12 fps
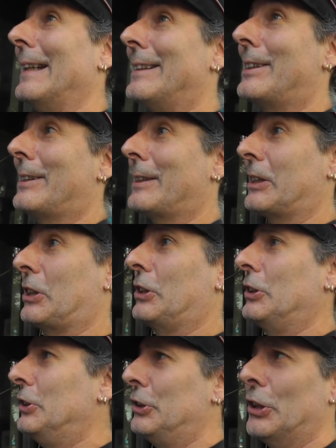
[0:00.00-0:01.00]
it's
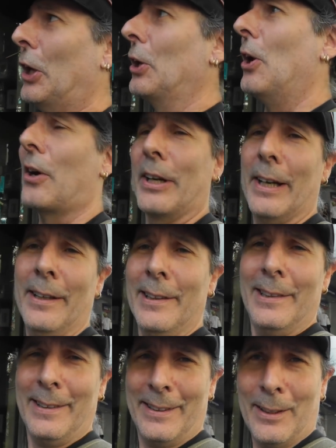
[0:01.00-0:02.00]
no longer
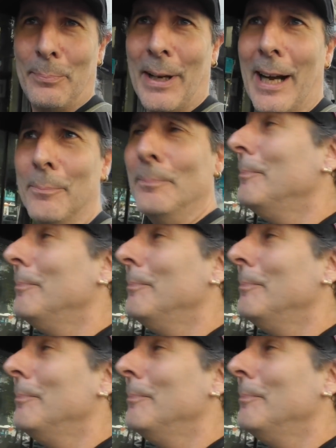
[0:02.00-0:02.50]
the pub.